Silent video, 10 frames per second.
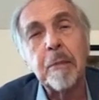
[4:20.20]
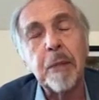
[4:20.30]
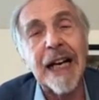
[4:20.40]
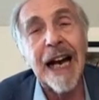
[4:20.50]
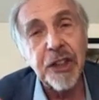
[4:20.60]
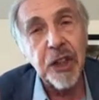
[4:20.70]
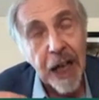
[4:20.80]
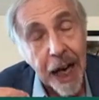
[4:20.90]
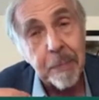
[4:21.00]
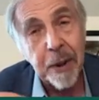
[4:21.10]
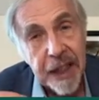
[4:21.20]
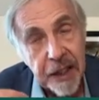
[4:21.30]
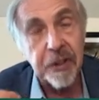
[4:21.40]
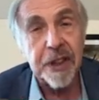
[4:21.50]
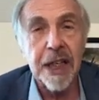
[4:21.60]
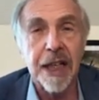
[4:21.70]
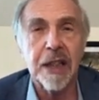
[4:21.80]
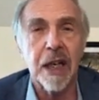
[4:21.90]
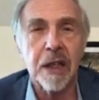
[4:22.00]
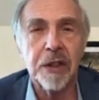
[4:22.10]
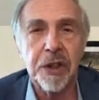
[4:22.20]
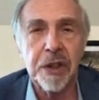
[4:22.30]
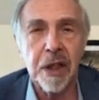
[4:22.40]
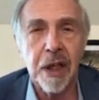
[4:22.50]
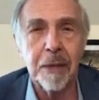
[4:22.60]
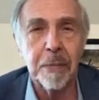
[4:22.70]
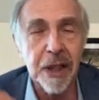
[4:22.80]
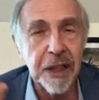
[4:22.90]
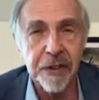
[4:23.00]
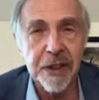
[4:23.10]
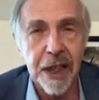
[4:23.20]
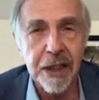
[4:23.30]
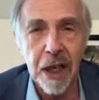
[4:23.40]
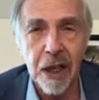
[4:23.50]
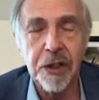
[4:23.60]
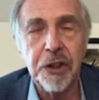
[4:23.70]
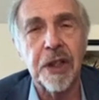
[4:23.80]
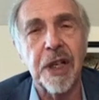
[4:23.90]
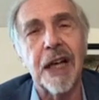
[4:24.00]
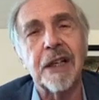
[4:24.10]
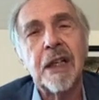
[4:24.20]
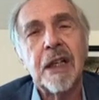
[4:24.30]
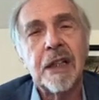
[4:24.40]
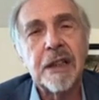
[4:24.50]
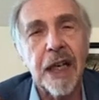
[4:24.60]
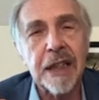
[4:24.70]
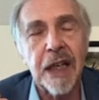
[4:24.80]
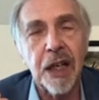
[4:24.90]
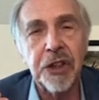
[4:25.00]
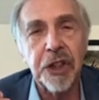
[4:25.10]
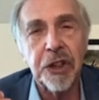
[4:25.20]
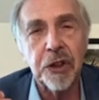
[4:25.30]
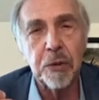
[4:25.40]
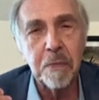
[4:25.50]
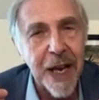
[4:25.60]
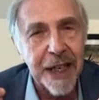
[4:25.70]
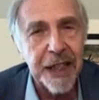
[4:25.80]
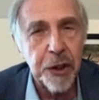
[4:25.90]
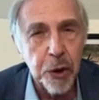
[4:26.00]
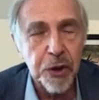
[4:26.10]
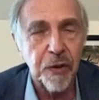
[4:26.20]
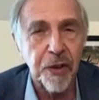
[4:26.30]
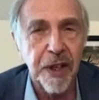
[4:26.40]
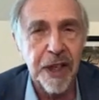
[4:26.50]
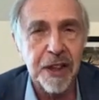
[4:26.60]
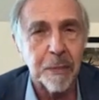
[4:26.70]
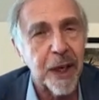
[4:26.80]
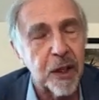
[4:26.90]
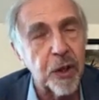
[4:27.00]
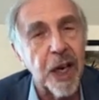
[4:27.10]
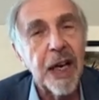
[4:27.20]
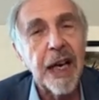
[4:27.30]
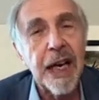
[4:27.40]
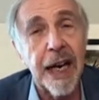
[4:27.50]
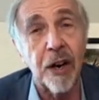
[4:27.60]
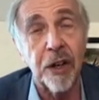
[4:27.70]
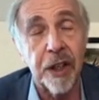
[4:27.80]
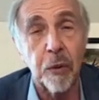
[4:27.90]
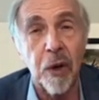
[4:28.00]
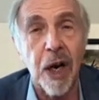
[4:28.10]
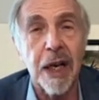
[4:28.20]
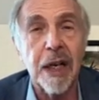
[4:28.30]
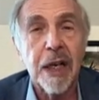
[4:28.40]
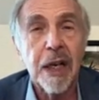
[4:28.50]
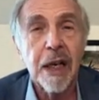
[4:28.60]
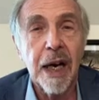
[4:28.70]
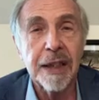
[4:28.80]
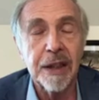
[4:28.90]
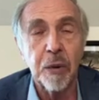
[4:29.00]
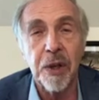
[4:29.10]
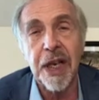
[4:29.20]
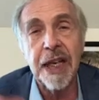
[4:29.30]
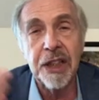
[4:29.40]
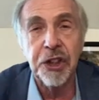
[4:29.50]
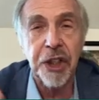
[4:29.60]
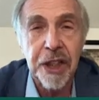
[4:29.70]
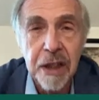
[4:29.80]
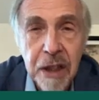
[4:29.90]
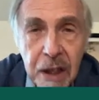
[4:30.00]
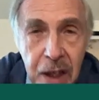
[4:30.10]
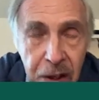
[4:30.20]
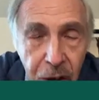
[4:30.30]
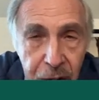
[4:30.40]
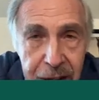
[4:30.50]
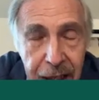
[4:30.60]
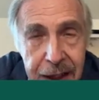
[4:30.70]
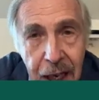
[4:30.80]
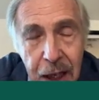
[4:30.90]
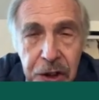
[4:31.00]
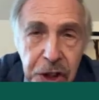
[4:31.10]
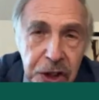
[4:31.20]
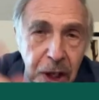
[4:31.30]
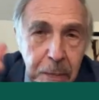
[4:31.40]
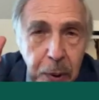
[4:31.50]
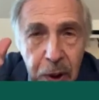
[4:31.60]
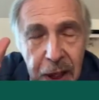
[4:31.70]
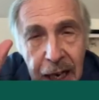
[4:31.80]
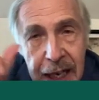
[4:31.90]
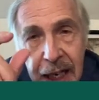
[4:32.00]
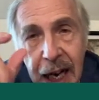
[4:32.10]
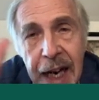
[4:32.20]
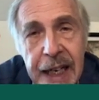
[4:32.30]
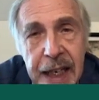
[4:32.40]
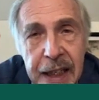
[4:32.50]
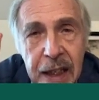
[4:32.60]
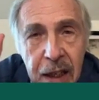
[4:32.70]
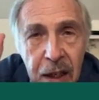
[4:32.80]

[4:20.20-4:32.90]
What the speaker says: But actually, I believe in technology. I believe in technology, that technology can do many useful things. In my own area where I deal with aging, there are technologies that put AI and